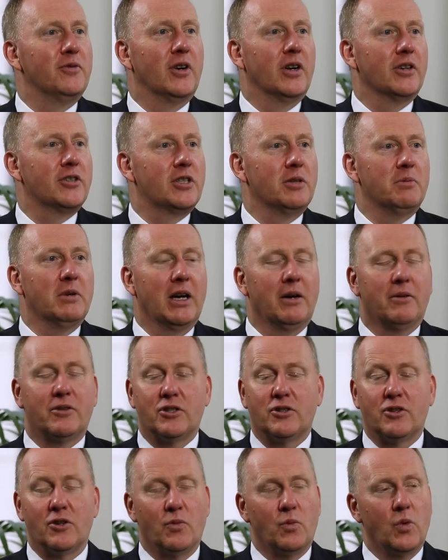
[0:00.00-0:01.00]
for us to be able
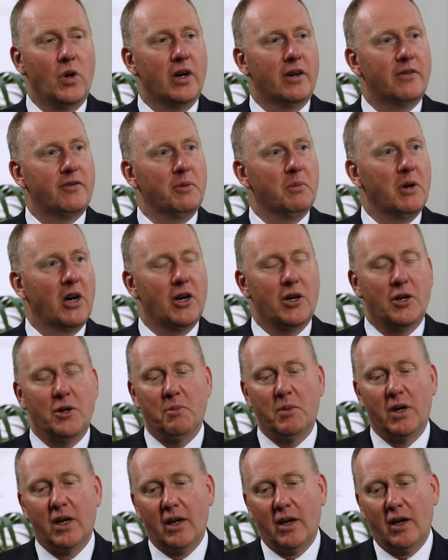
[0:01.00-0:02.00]
to sort of work from
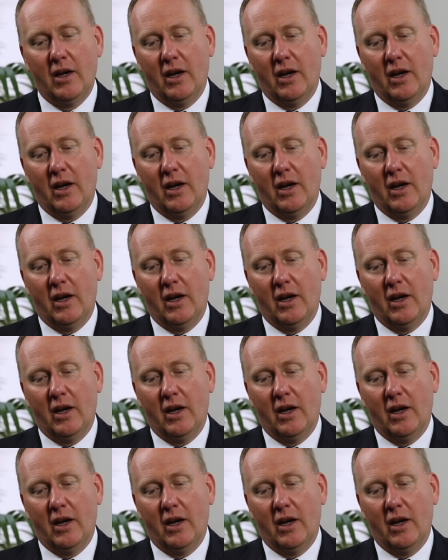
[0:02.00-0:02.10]
home.